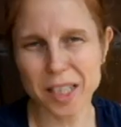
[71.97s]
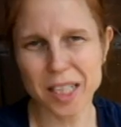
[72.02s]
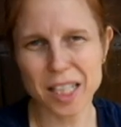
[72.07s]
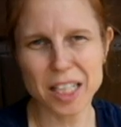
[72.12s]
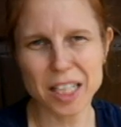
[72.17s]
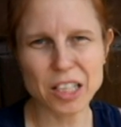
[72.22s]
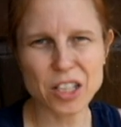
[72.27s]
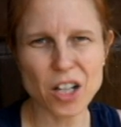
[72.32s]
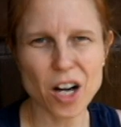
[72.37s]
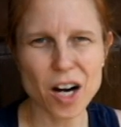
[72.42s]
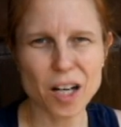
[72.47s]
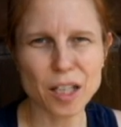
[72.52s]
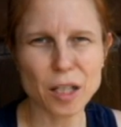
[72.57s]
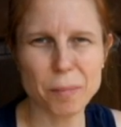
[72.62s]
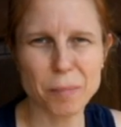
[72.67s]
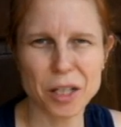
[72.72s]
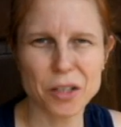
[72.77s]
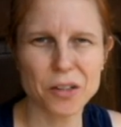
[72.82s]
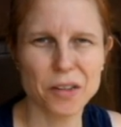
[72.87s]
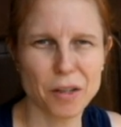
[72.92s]
going to talk
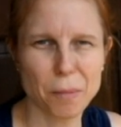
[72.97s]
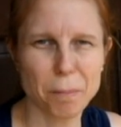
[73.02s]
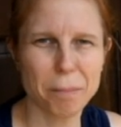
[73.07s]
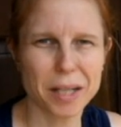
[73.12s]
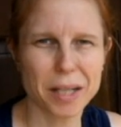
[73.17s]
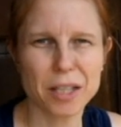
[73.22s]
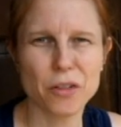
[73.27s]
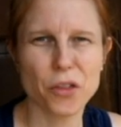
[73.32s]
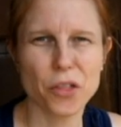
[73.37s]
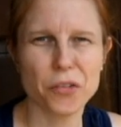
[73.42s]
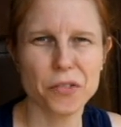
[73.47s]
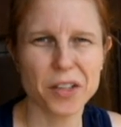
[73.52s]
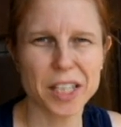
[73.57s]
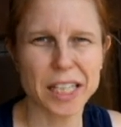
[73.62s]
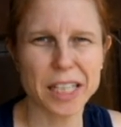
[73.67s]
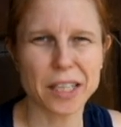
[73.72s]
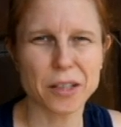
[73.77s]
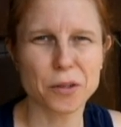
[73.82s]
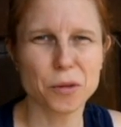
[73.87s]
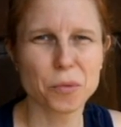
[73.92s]
about the big
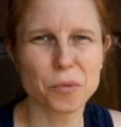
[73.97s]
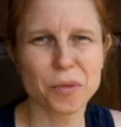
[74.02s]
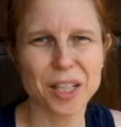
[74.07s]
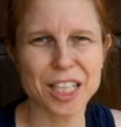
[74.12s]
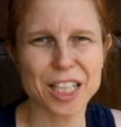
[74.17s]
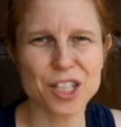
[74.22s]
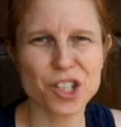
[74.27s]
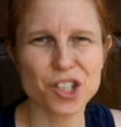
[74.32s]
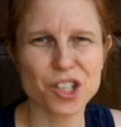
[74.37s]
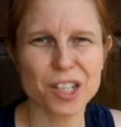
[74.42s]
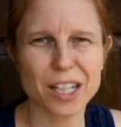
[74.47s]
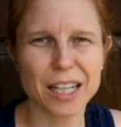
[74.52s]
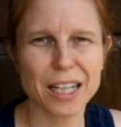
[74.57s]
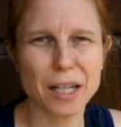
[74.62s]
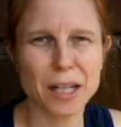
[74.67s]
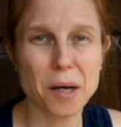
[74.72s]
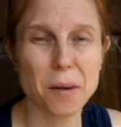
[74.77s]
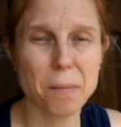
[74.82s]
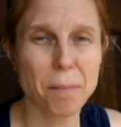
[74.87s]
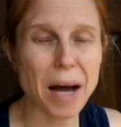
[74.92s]
three, which
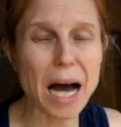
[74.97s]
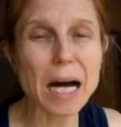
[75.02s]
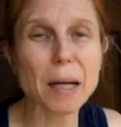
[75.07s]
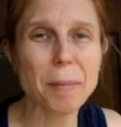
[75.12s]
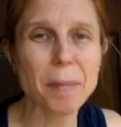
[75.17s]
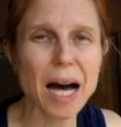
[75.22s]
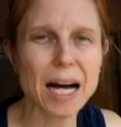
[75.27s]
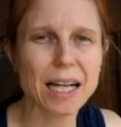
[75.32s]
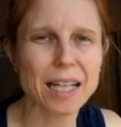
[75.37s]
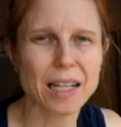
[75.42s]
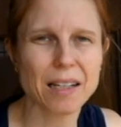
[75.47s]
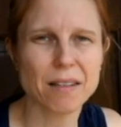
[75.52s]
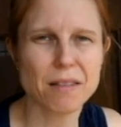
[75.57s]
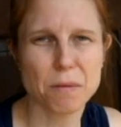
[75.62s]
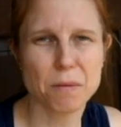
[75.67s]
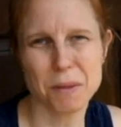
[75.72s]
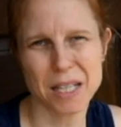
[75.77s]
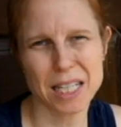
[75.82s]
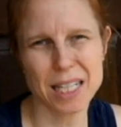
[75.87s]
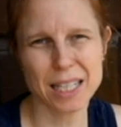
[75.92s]
in backpacking
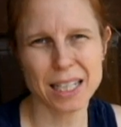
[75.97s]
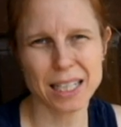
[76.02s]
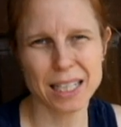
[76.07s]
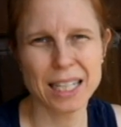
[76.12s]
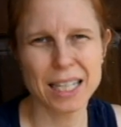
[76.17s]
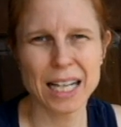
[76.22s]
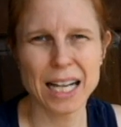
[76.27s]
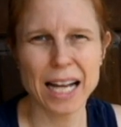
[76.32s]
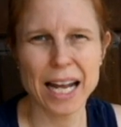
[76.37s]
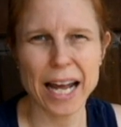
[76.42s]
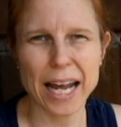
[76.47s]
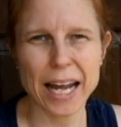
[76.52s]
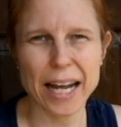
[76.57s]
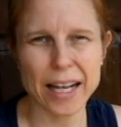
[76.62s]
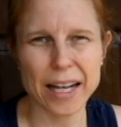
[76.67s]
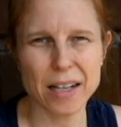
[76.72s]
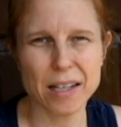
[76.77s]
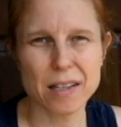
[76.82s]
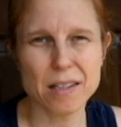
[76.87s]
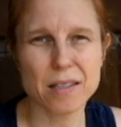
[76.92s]
speak
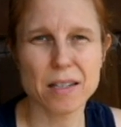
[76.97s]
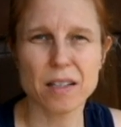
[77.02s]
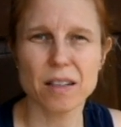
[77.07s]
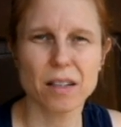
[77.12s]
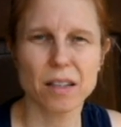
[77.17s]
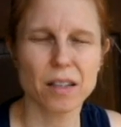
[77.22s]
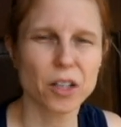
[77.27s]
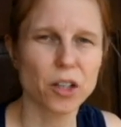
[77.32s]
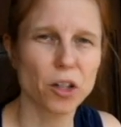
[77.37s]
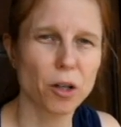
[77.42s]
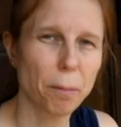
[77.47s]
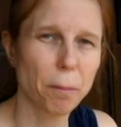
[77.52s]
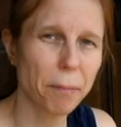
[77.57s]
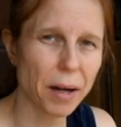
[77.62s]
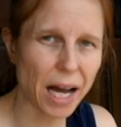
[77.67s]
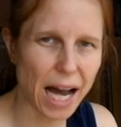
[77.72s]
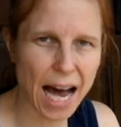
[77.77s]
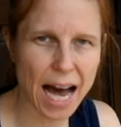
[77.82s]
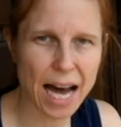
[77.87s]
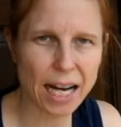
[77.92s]
is your
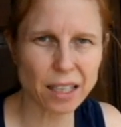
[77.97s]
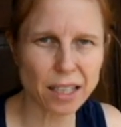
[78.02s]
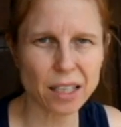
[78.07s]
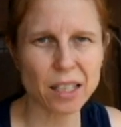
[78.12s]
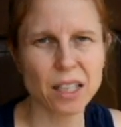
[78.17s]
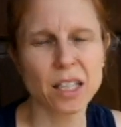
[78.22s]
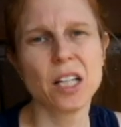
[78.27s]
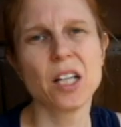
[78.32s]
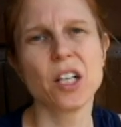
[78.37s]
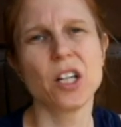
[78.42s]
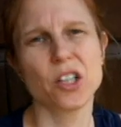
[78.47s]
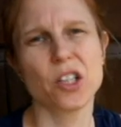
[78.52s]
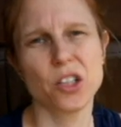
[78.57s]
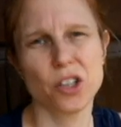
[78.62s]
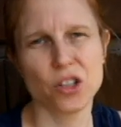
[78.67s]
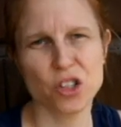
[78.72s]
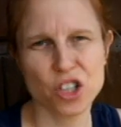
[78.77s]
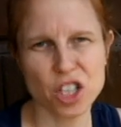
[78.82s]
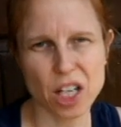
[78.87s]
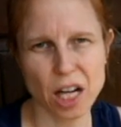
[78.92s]
pack,
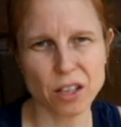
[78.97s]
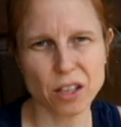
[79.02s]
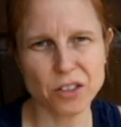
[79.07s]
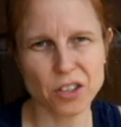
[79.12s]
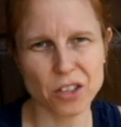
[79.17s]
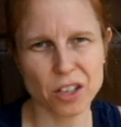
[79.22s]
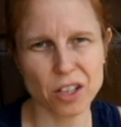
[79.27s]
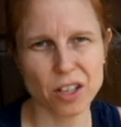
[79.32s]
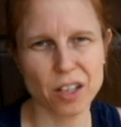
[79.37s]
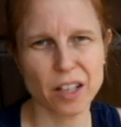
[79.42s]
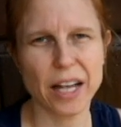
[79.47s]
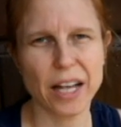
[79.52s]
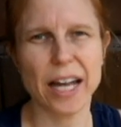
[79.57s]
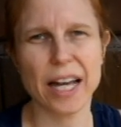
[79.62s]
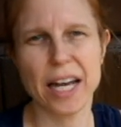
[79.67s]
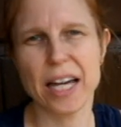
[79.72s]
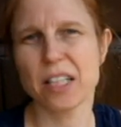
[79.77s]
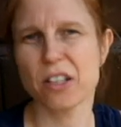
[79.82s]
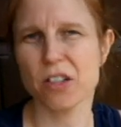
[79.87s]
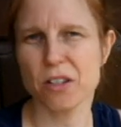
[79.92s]
your shelter,
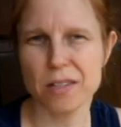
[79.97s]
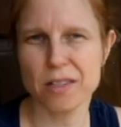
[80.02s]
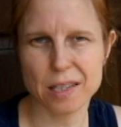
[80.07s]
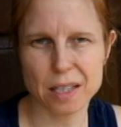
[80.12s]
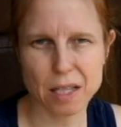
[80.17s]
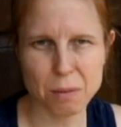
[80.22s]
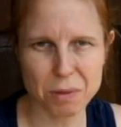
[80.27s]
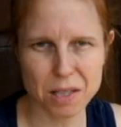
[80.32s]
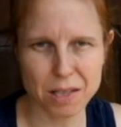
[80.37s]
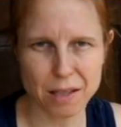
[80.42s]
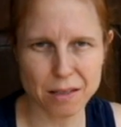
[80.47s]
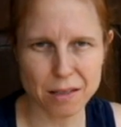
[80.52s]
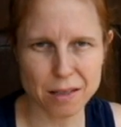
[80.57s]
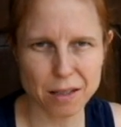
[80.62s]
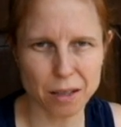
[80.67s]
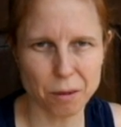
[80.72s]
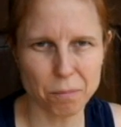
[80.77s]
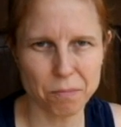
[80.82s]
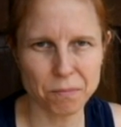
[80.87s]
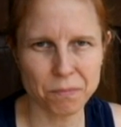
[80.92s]
and your sleep
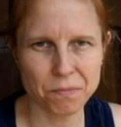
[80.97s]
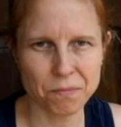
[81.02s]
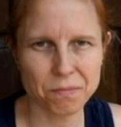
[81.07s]
system.